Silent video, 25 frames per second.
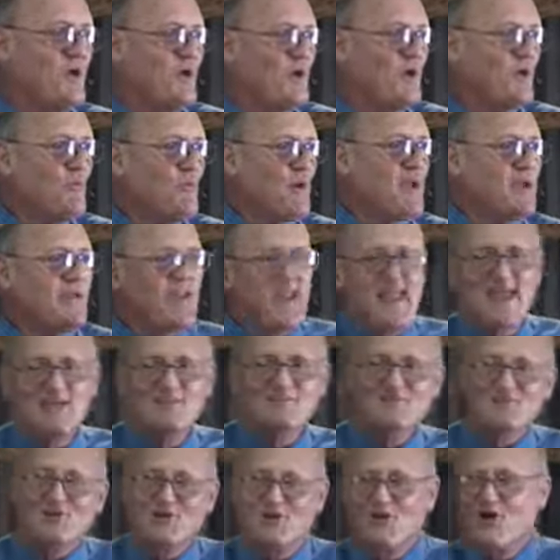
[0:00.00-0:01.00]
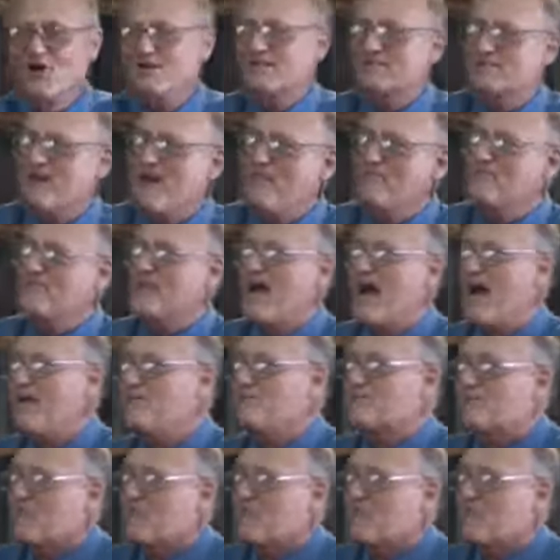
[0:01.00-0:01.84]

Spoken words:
We need to look sometimes